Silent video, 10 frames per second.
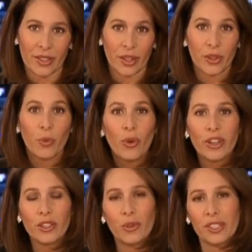The
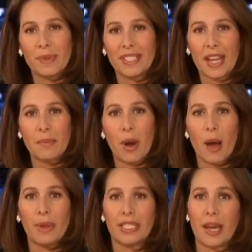thwarted Christmas Day
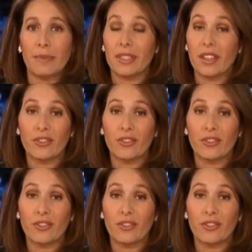bomb attempt has